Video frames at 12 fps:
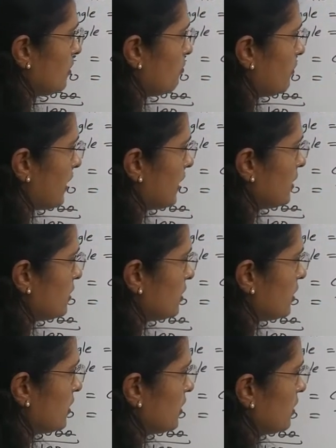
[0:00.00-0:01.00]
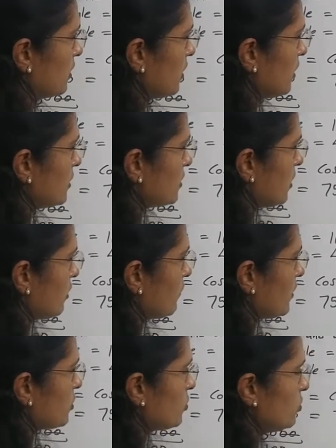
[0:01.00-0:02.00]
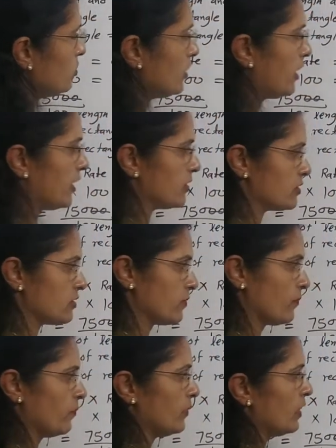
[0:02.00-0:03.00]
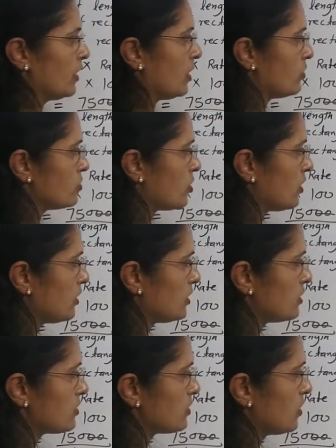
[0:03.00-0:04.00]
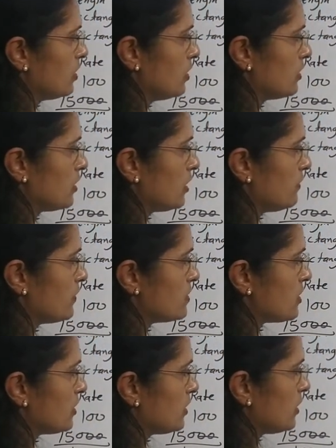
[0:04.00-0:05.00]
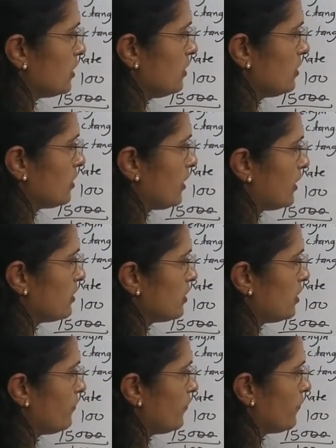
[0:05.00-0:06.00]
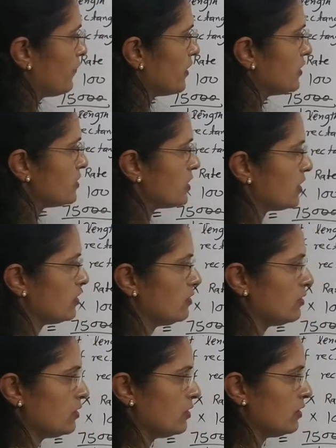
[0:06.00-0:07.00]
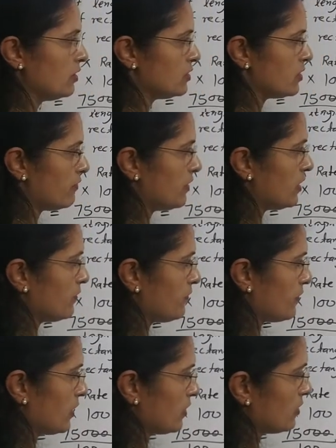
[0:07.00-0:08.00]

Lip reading: by 30 is equal to x. Now solve this. 3 ones are 3 and 3 15s are 75.